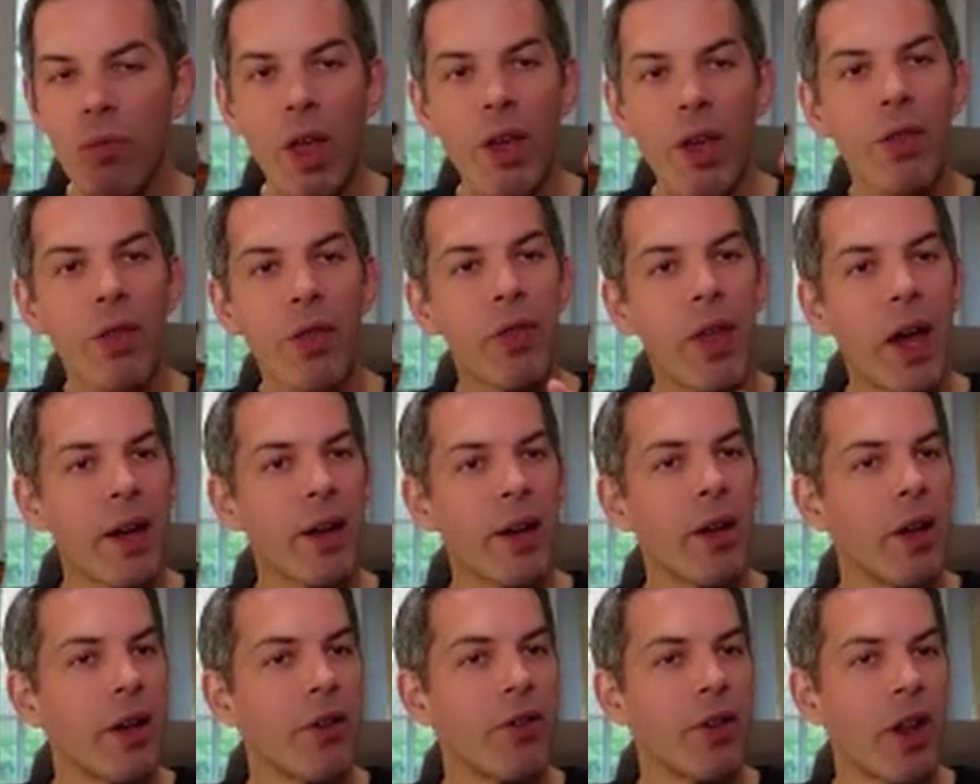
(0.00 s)
That
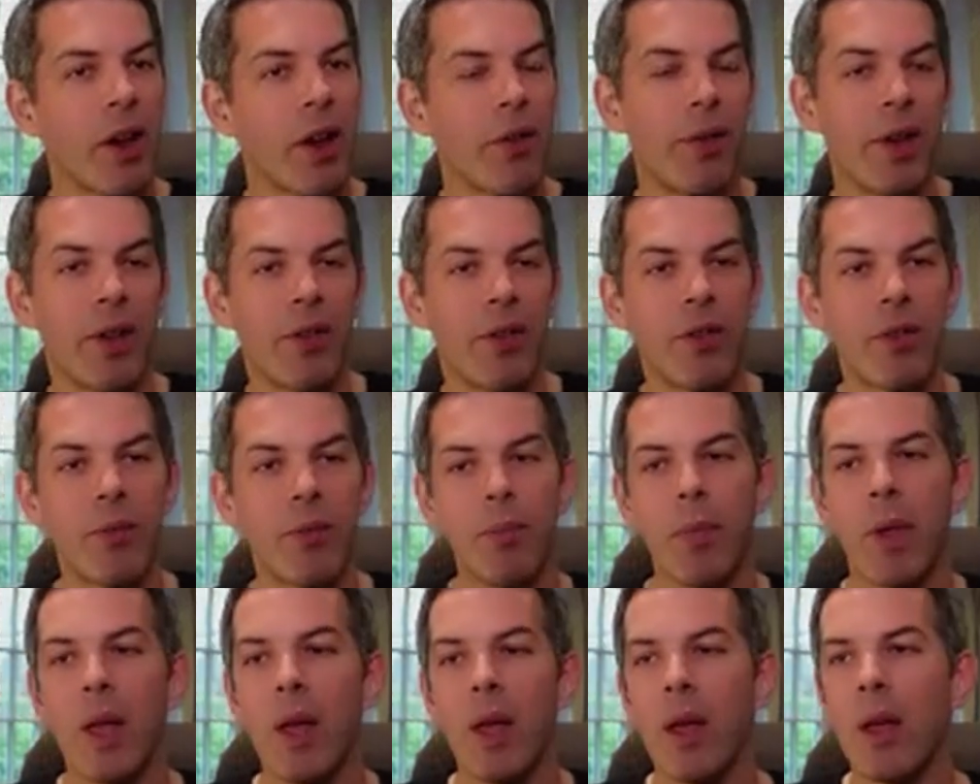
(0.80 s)
kind of stuff it's
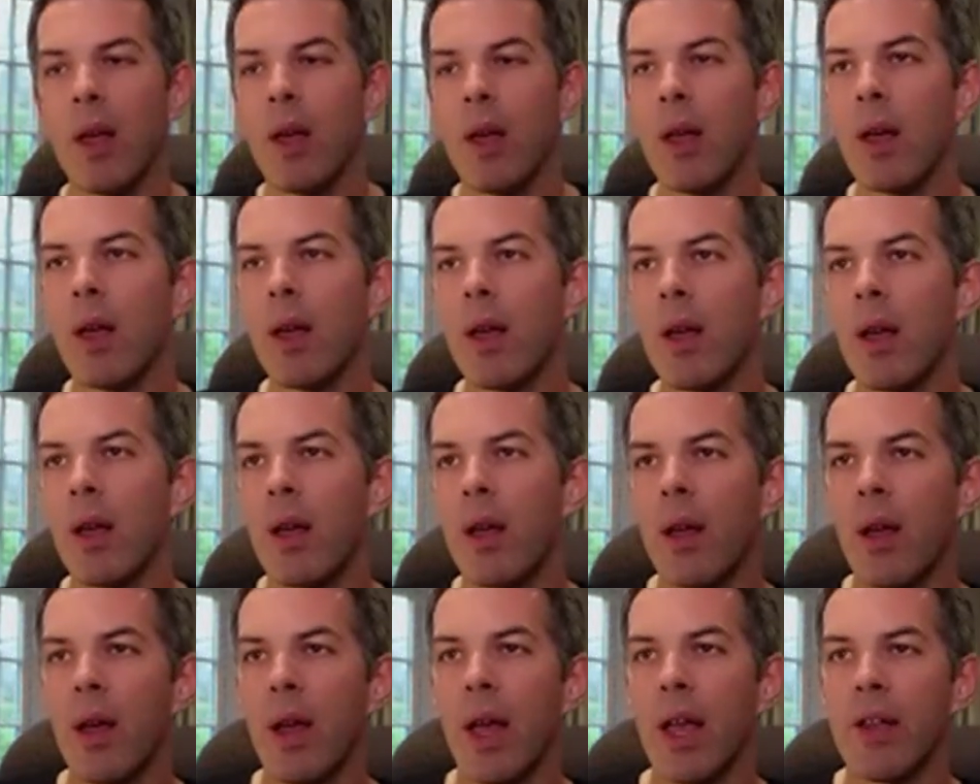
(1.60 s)

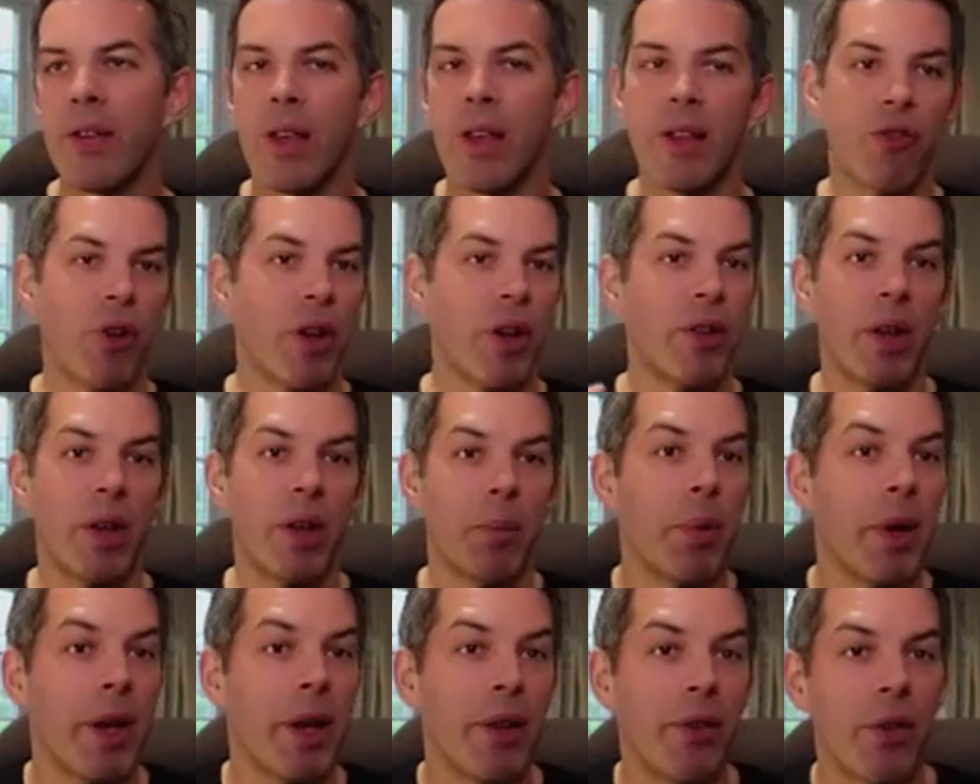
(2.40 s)
interesting,
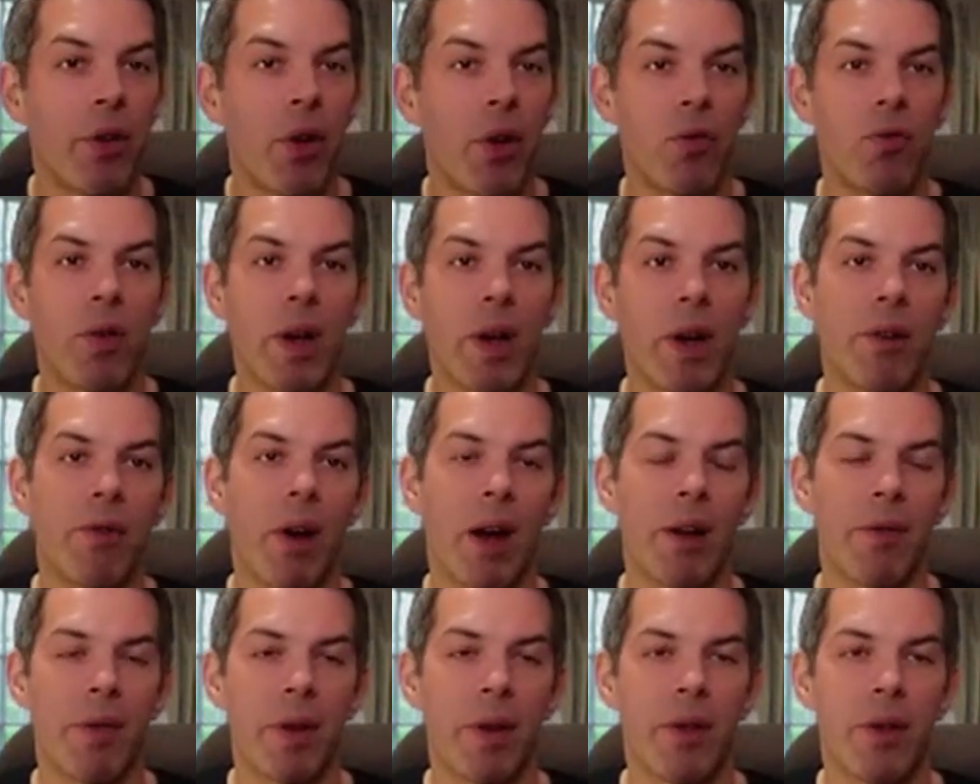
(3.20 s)
but it's not really
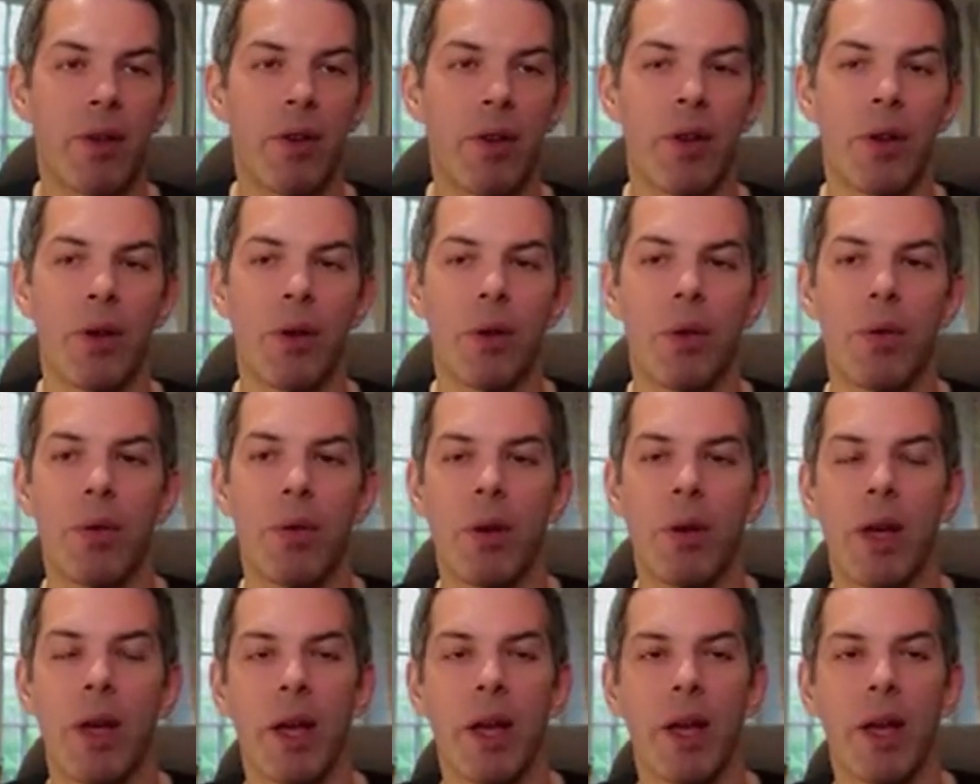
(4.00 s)
relevant to
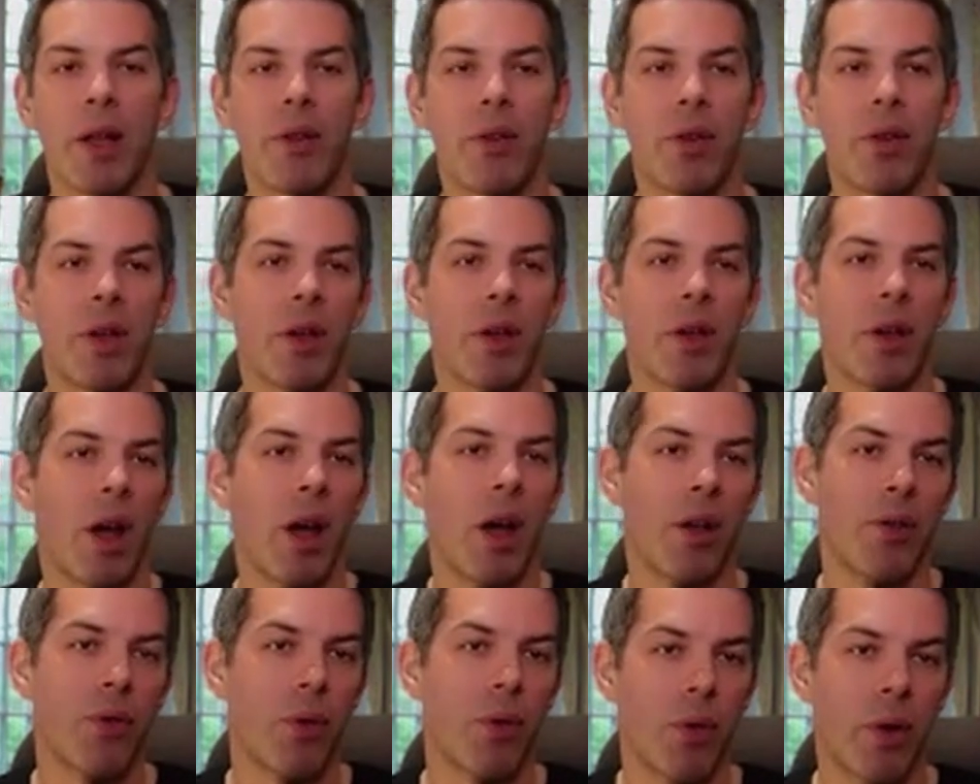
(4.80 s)

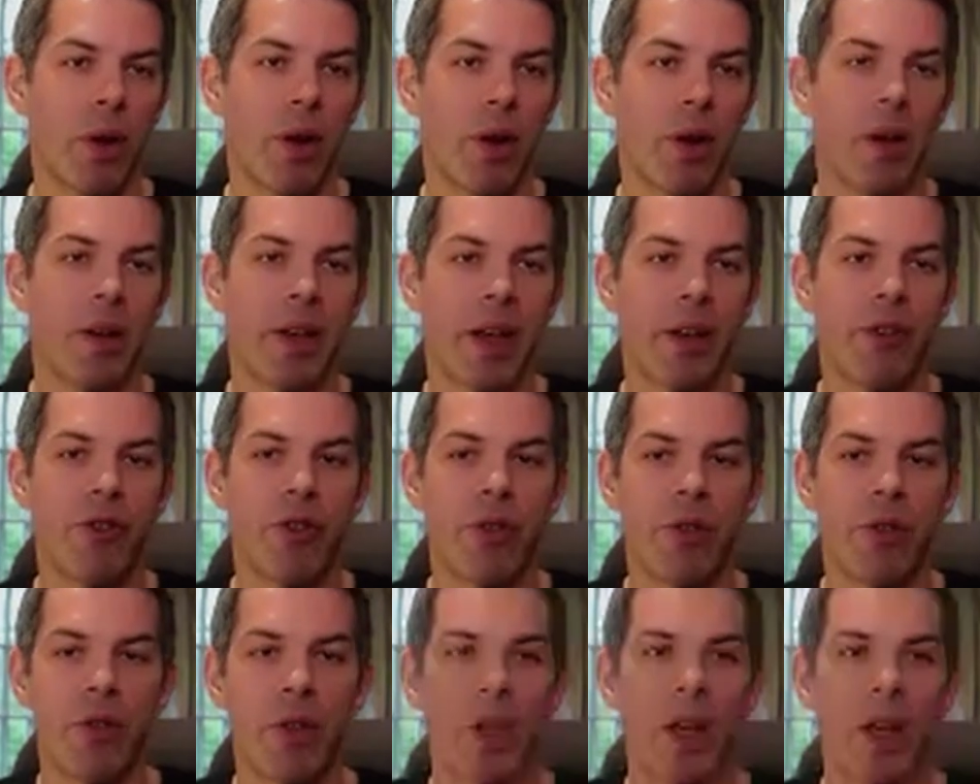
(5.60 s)
arts
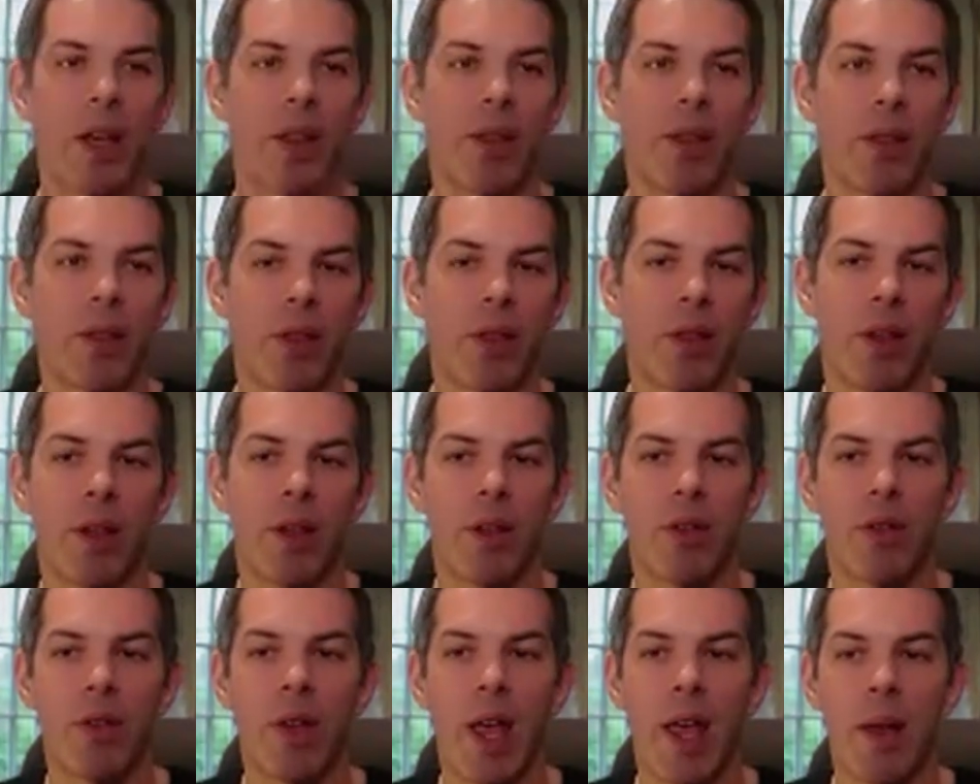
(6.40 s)
organisations in
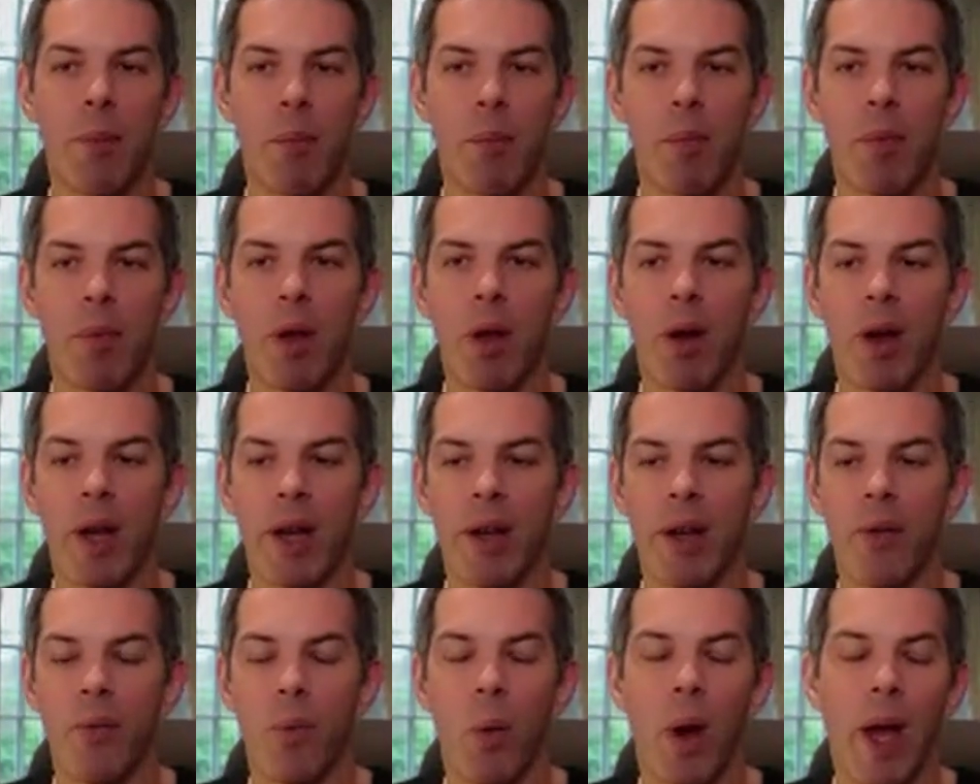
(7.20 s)
the same
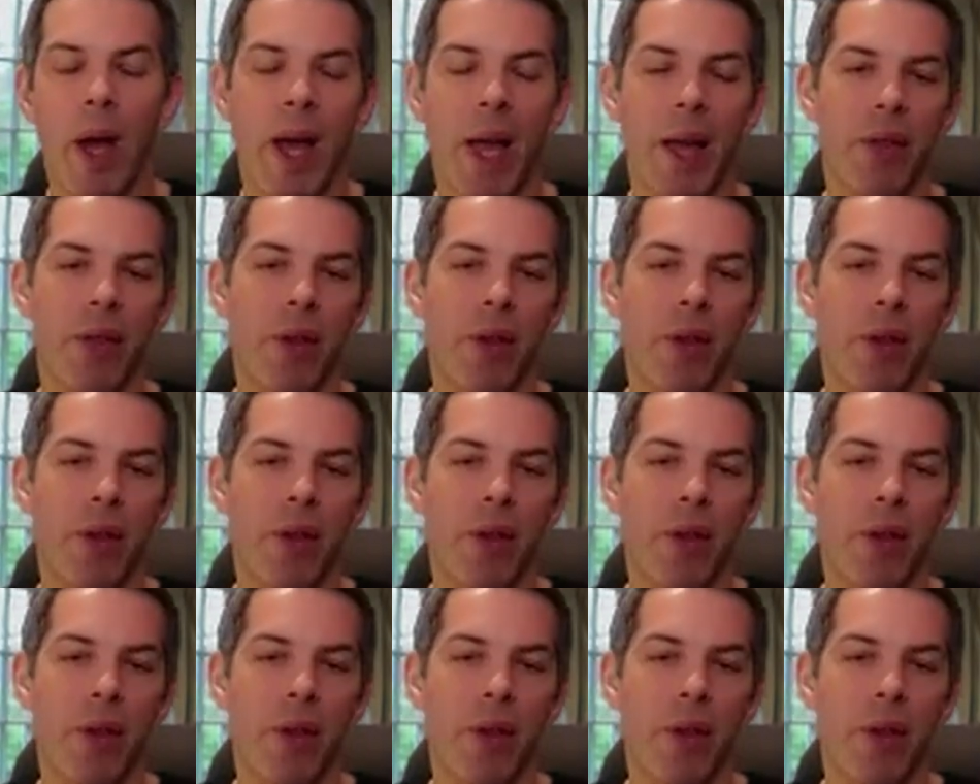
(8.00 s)
kind of way.